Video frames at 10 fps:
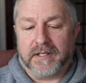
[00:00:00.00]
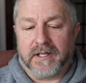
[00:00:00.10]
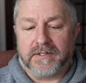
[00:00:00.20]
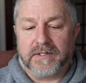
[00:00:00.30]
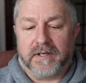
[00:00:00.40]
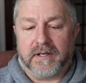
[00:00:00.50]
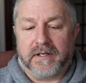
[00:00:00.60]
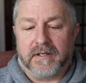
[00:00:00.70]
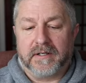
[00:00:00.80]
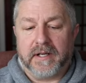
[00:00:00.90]
And does
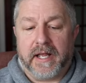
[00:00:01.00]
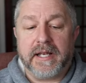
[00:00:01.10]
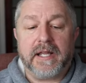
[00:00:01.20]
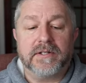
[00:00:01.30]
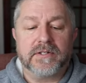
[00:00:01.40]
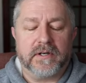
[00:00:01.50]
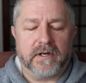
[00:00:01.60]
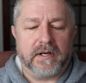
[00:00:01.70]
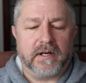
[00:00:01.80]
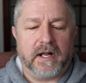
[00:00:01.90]
there and is
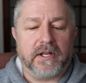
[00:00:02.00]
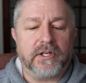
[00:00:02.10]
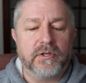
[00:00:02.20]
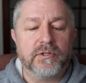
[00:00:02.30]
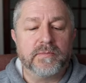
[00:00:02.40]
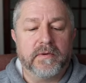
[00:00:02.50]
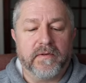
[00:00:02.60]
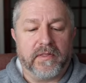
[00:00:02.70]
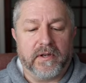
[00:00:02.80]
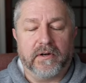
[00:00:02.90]
there a huge
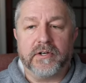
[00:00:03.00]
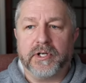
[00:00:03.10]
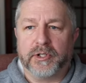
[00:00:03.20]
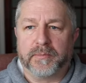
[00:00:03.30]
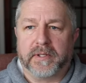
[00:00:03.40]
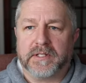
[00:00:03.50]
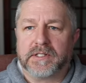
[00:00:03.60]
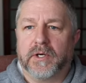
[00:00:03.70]
movie theater near your place?